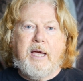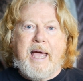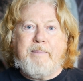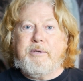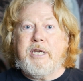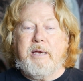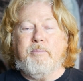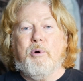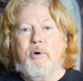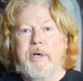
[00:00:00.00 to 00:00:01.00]

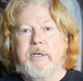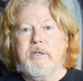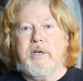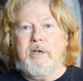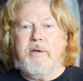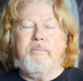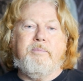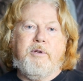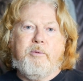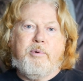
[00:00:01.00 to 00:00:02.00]
emptying point, so
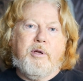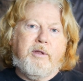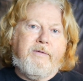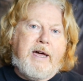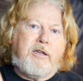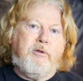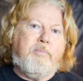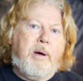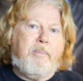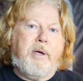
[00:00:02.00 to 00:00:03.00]
you put the vacuum
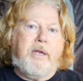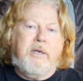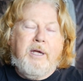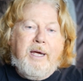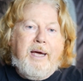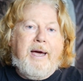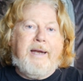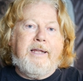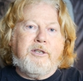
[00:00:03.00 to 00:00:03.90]
pump in and it